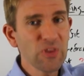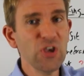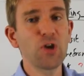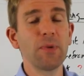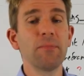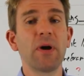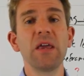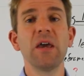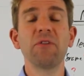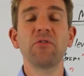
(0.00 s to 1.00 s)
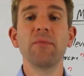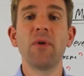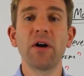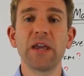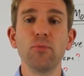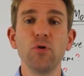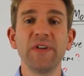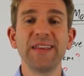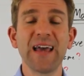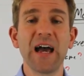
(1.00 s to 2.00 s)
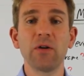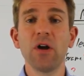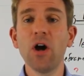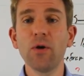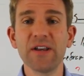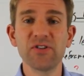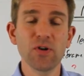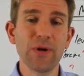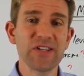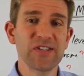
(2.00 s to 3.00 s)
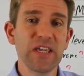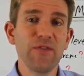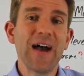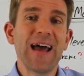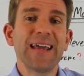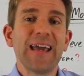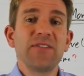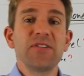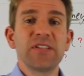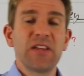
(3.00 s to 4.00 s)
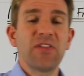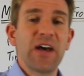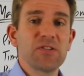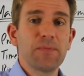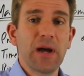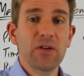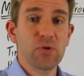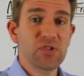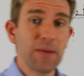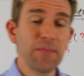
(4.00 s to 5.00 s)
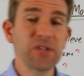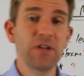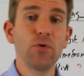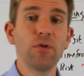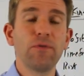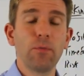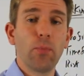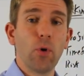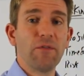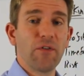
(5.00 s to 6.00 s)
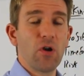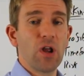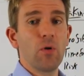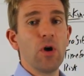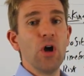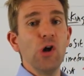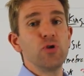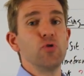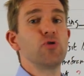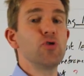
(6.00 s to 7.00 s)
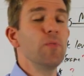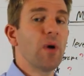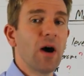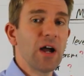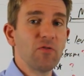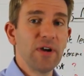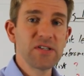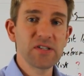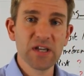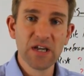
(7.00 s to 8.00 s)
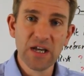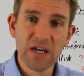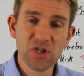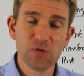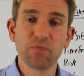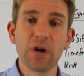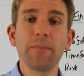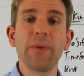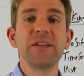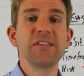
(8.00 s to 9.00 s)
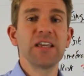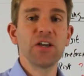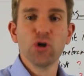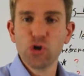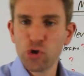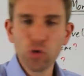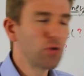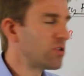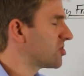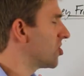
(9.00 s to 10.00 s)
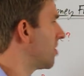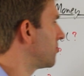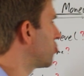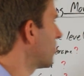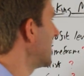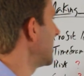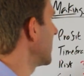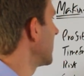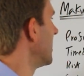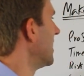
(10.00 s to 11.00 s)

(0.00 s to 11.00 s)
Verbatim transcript: you can make money from the market moving down. Okay, so let's say you've allocated £10,000 or 10% of your portfolio to super high risk spread betting, shorter term trading.